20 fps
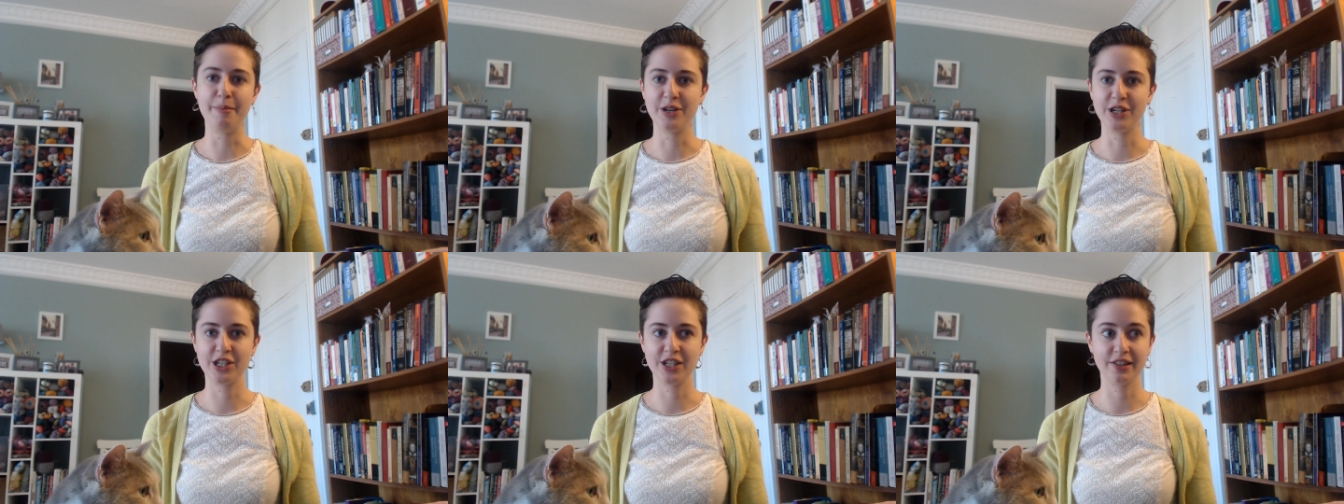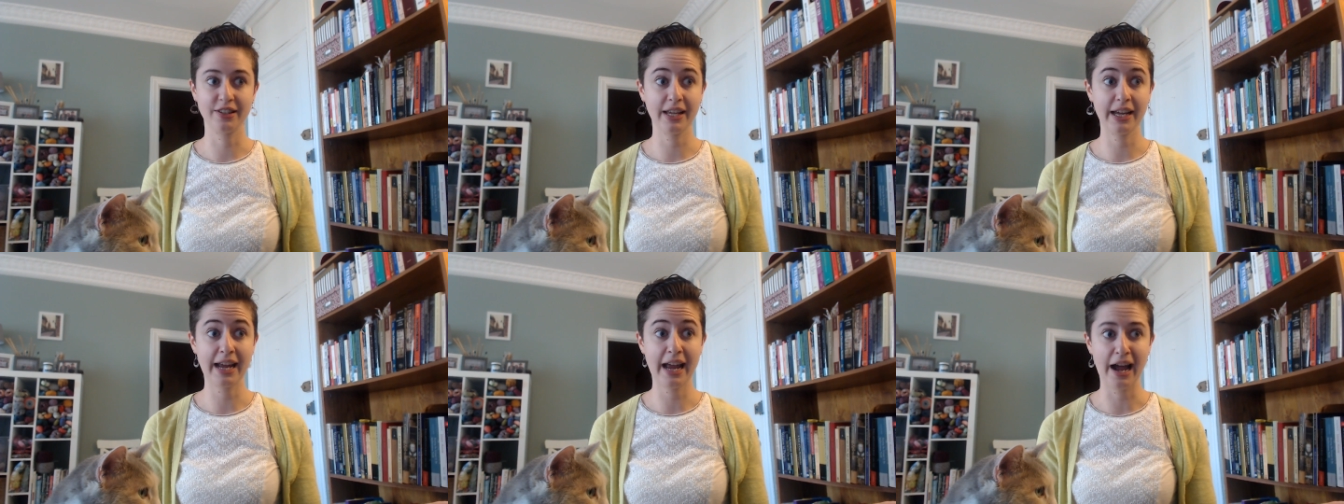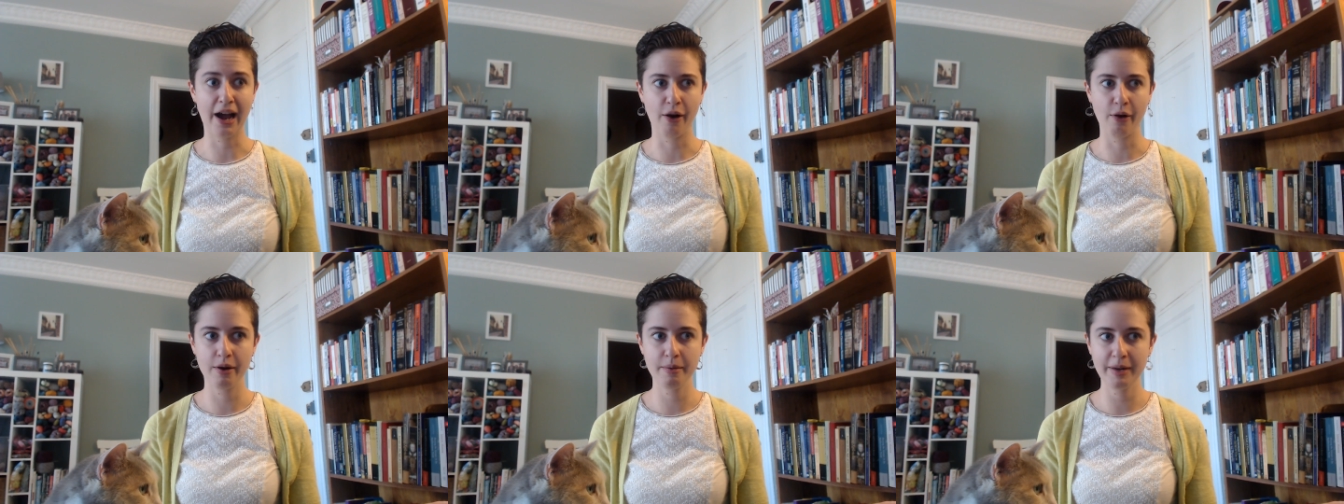and she's like,
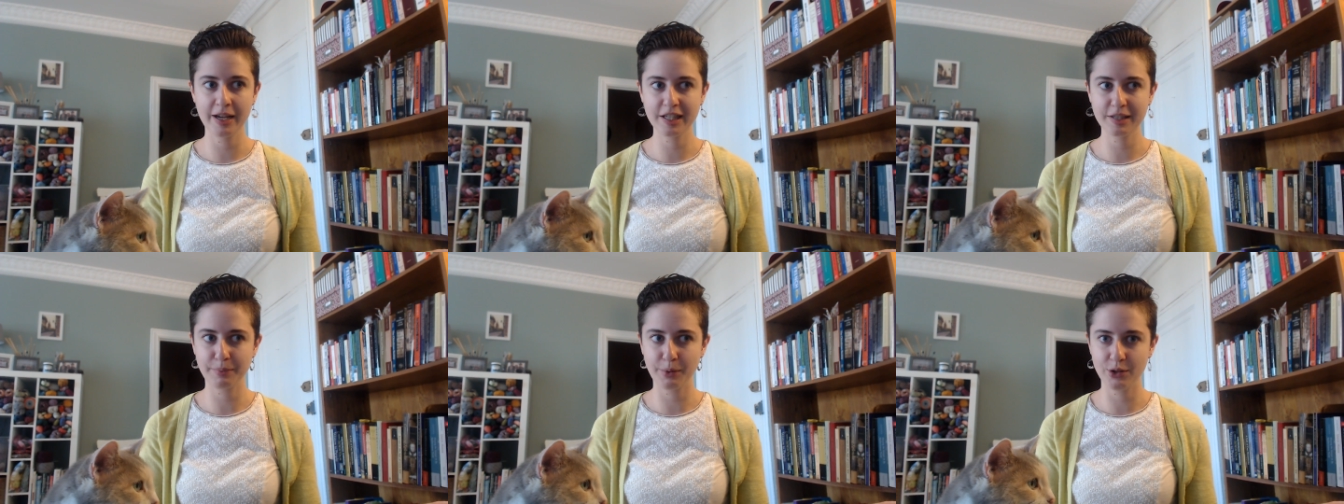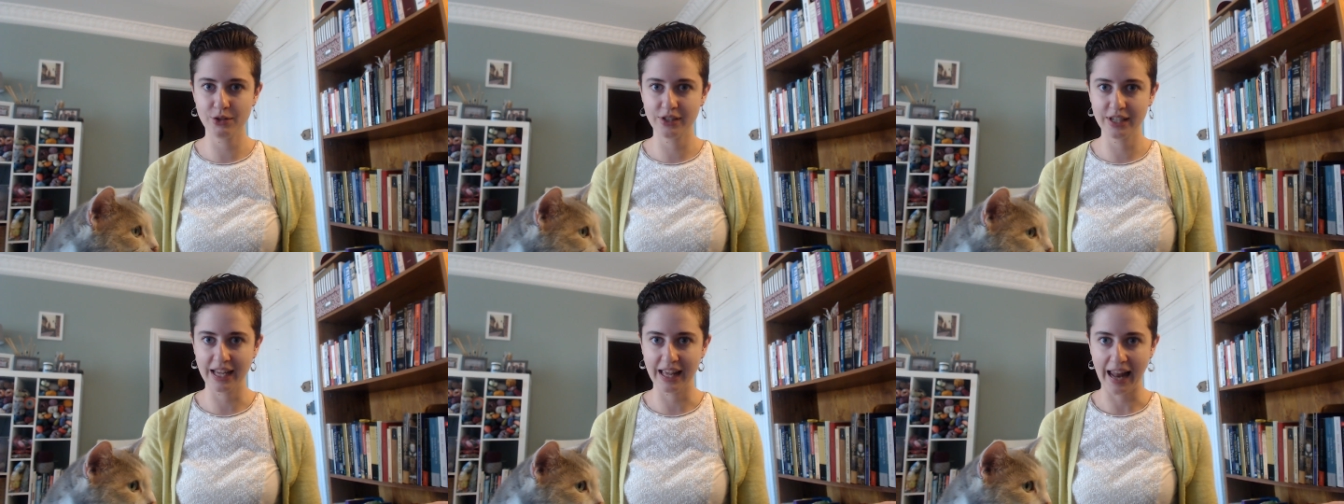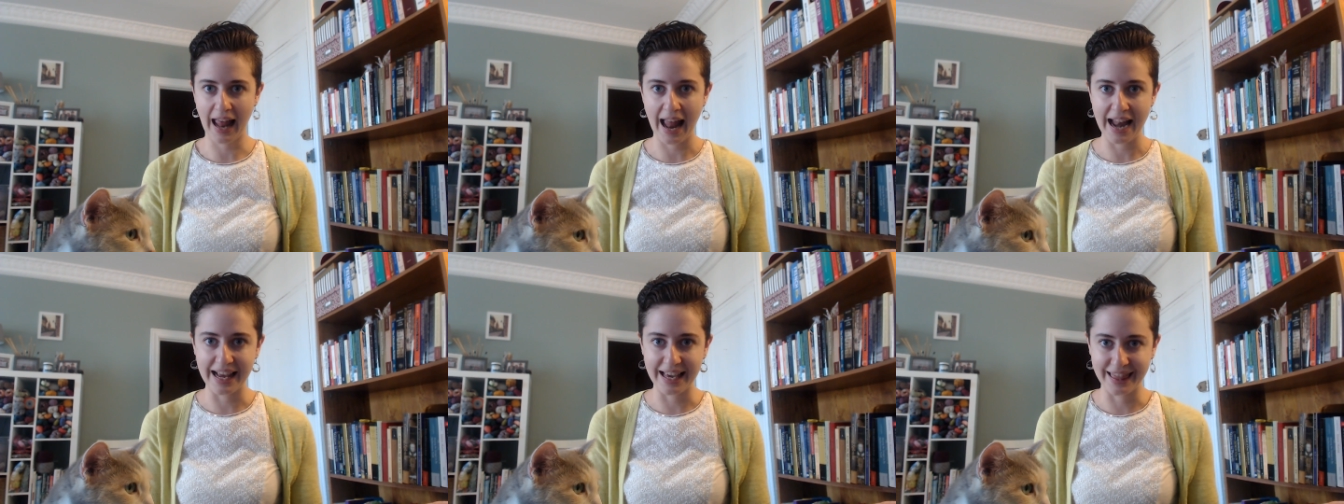How am I supposed to get
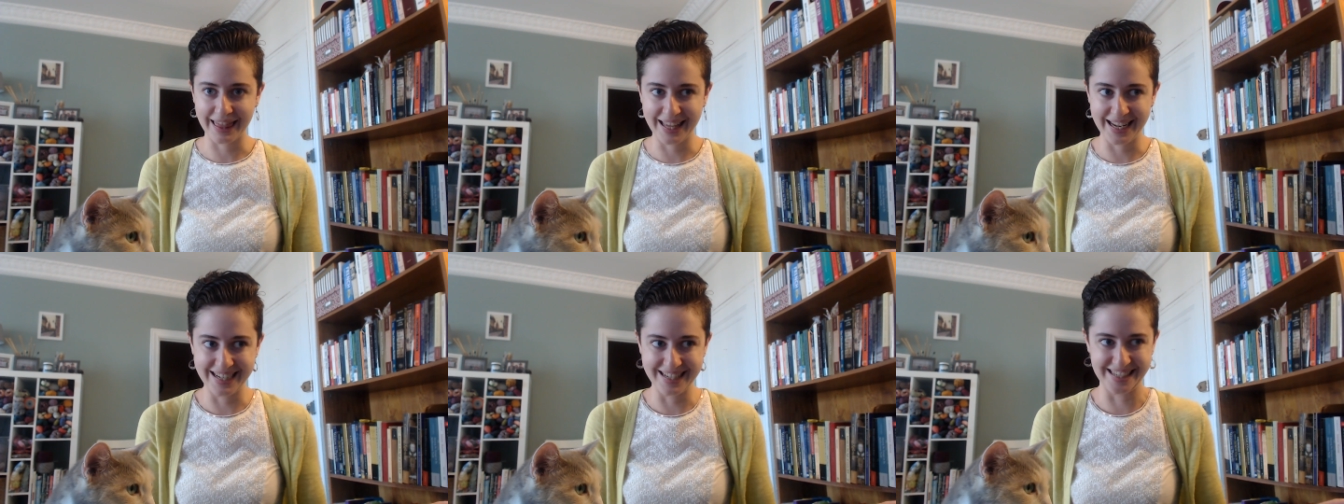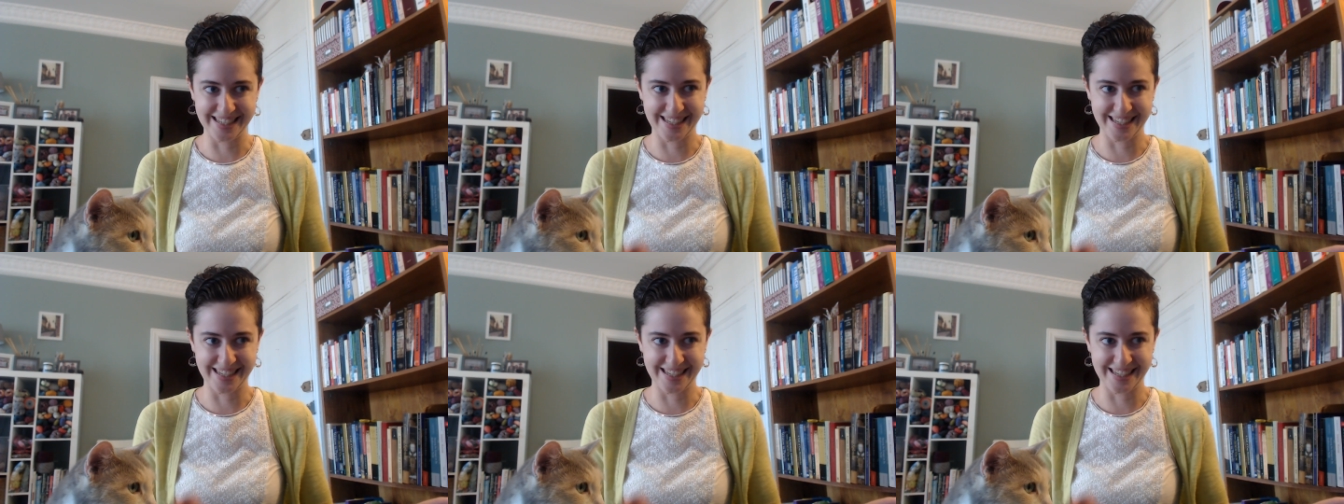anything